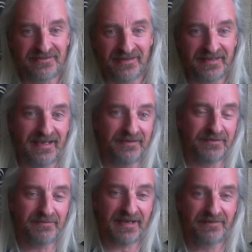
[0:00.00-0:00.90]
and then getting on
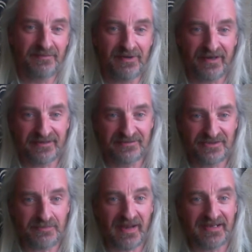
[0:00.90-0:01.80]
the back of a bike and
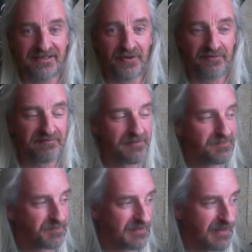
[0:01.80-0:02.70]
spanking off.
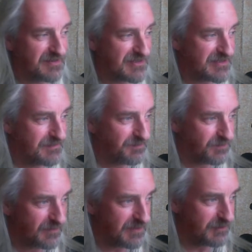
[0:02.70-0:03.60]
Yes,
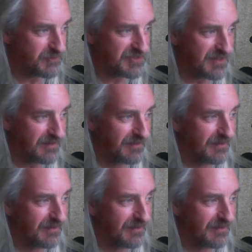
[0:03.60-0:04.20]
guilty.